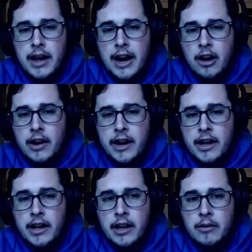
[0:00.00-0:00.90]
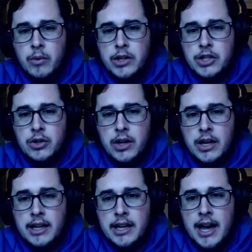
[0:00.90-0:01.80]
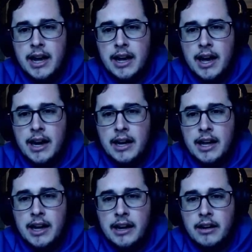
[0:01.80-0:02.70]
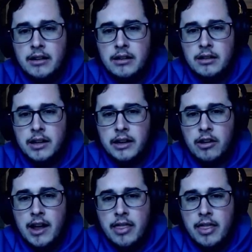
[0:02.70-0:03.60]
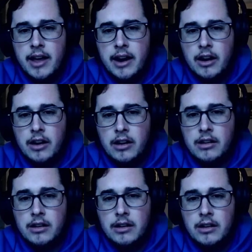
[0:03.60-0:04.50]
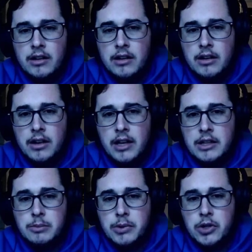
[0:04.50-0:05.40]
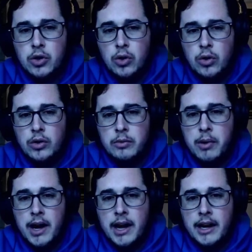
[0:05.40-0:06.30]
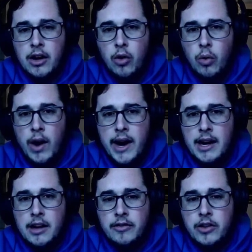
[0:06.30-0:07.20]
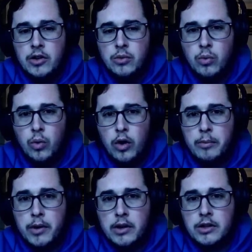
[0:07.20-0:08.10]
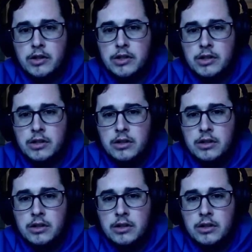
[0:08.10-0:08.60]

area in which you can get kyanite, like right there, is patrolled by quite a few warpers.